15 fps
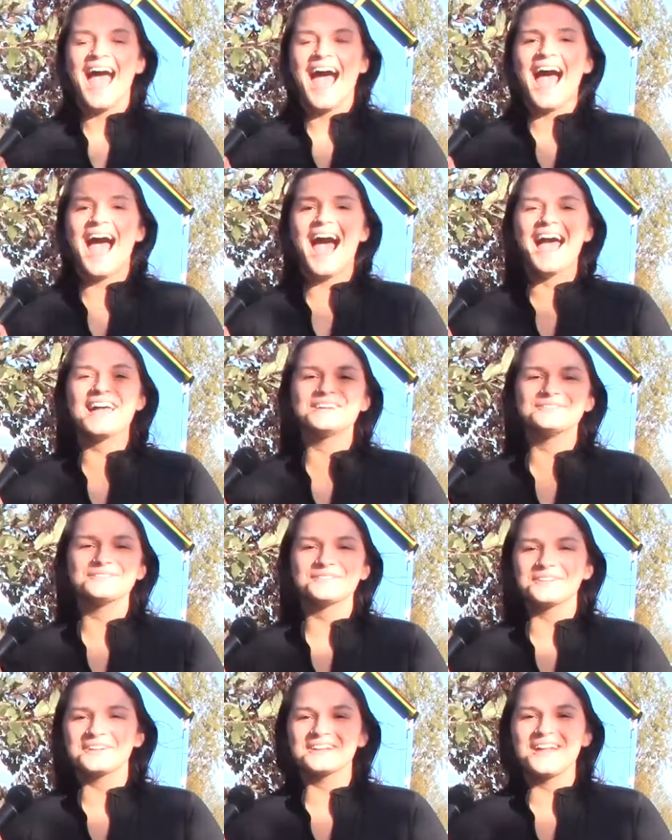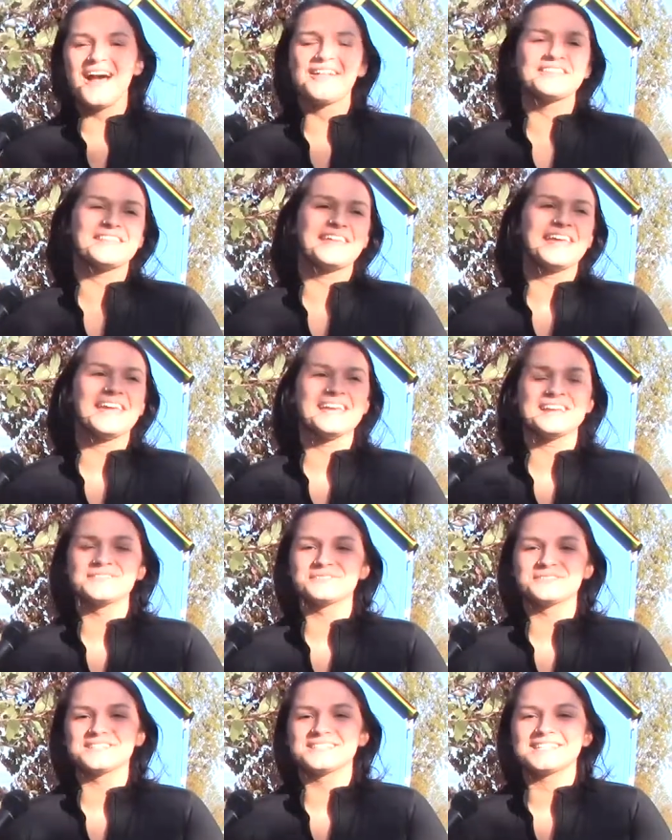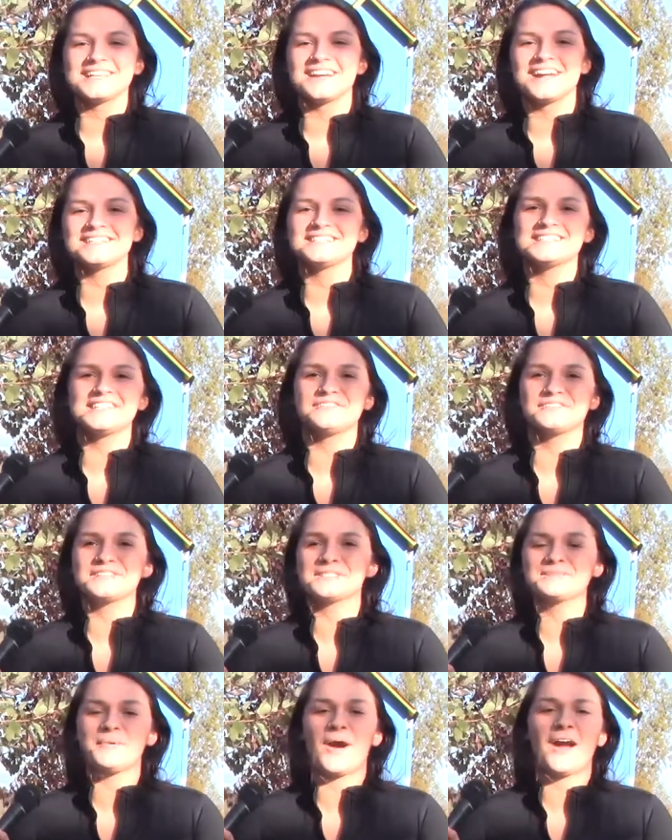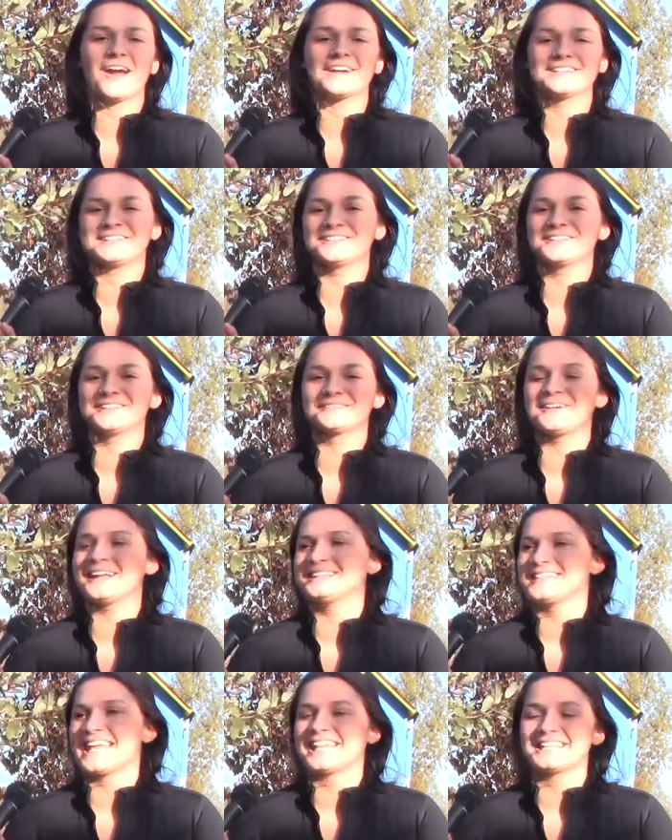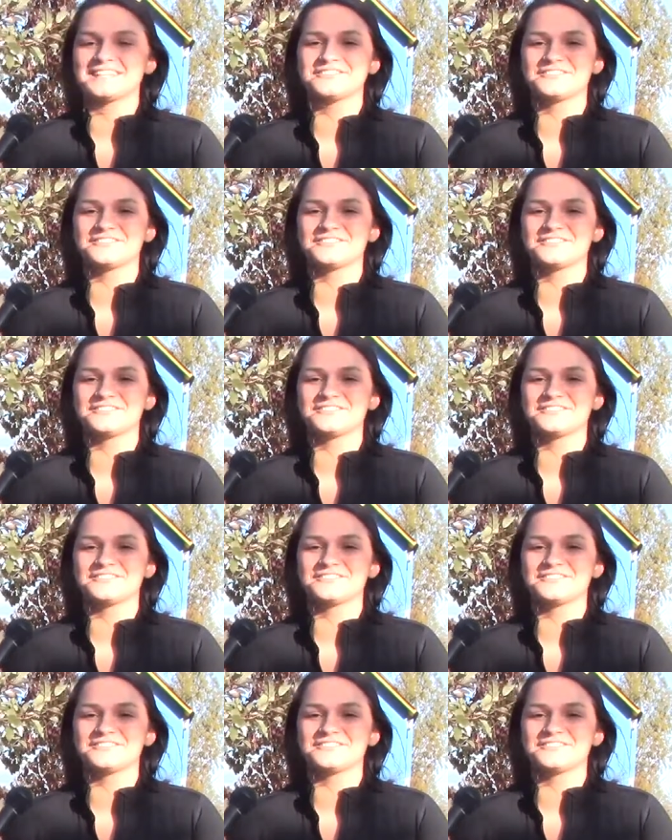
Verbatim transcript: Hi, I'm Jordynn Hundley, and I'm just here at Stephens Park doing my daily